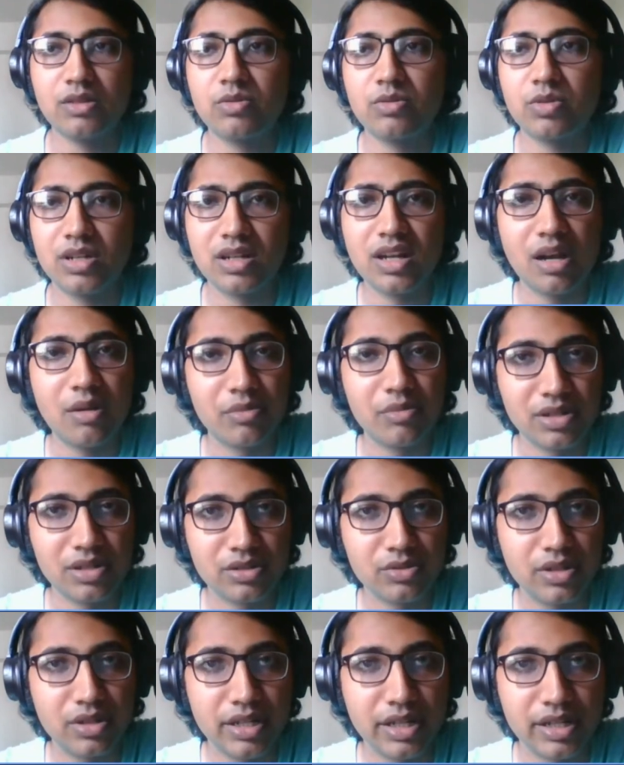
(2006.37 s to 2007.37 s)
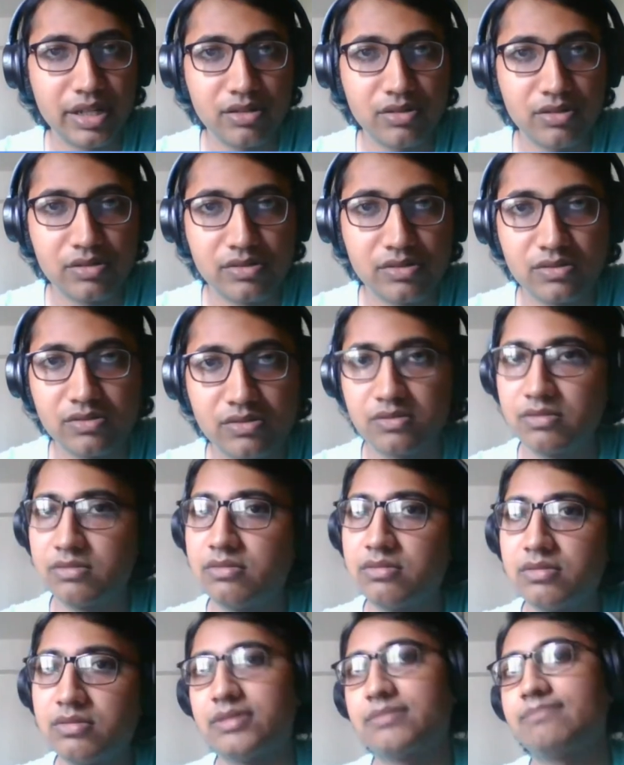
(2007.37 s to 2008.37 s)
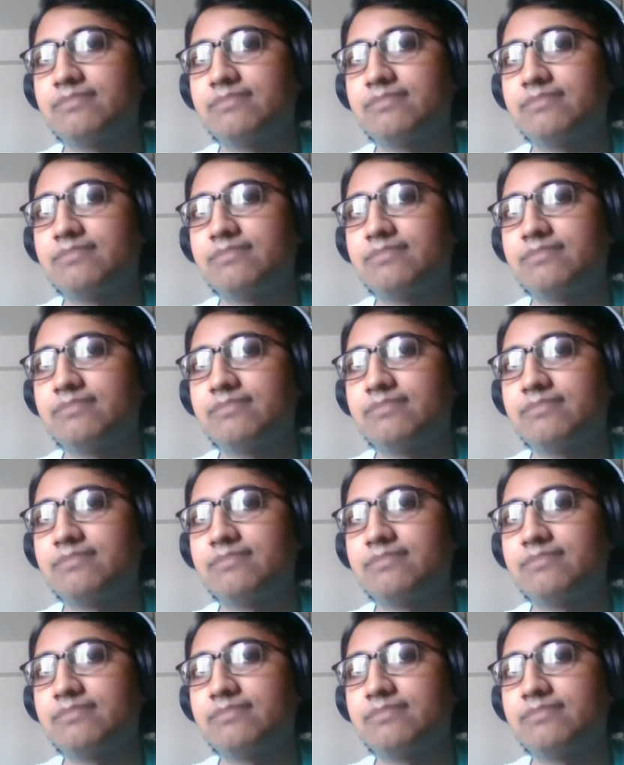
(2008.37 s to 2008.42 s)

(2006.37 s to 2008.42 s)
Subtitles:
I think we're coming to an end also.